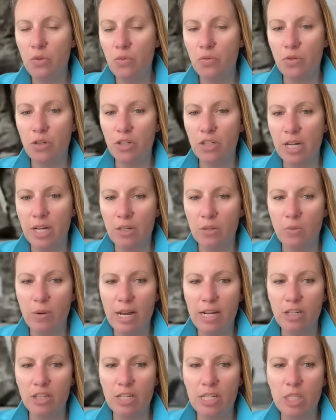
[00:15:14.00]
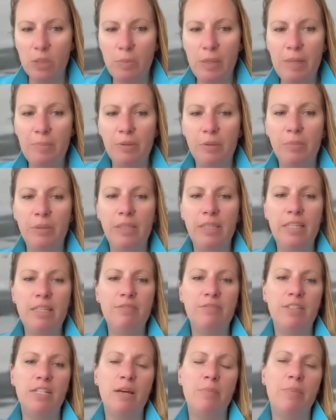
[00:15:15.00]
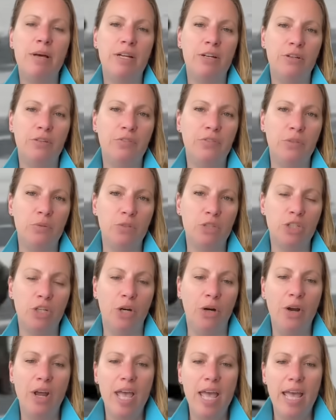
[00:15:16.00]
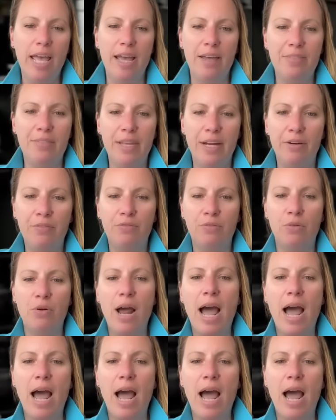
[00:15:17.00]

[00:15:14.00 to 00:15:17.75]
for generations. People believe in a better future, and therefore